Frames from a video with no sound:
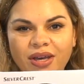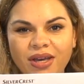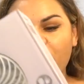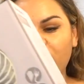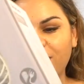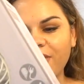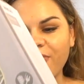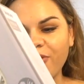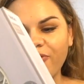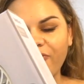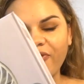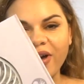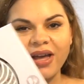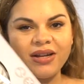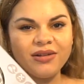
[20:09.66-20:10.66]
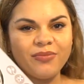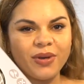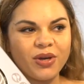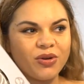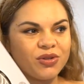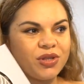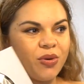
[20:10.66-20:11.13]
portable fan
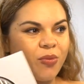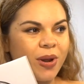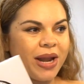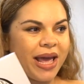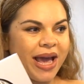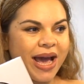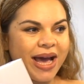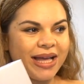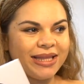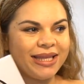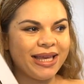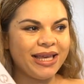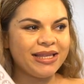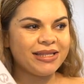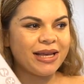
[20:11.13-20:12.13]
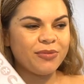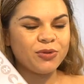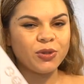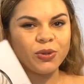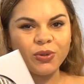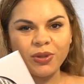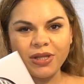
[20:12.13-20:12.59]
because the one I had is
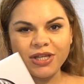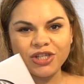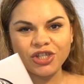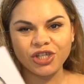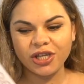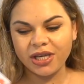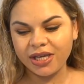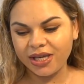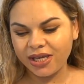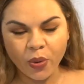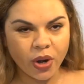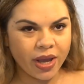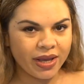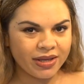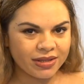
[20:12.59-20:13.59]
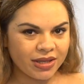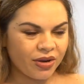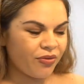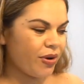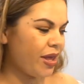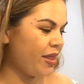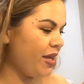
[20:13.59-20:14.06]
absolutely shit, breaked
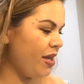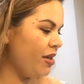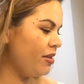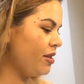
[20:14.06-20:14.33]
already,